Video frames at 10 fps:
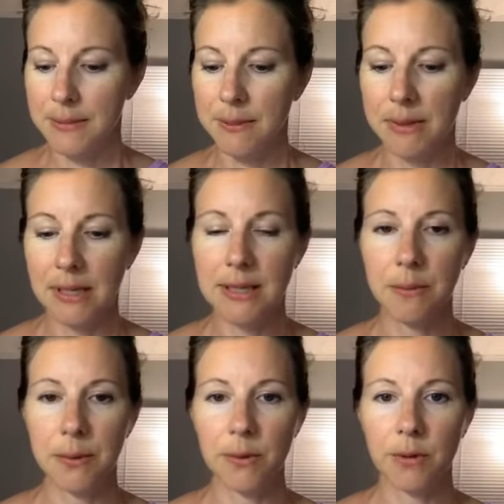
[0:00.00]
something
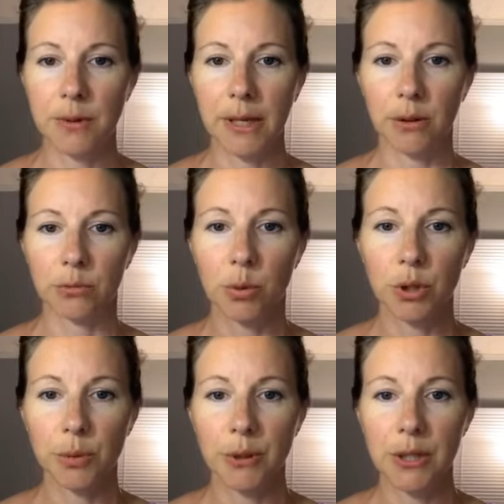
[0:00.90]
simple like a
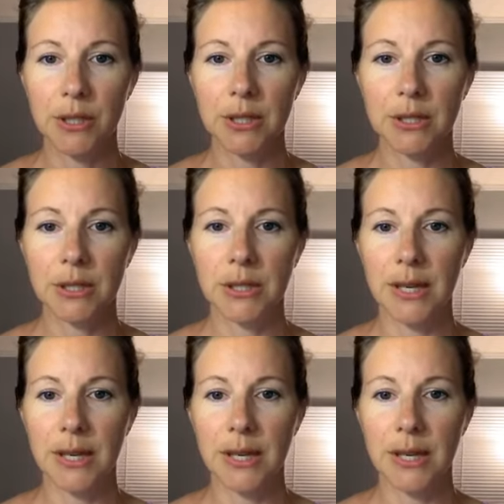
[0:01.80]
roller ball,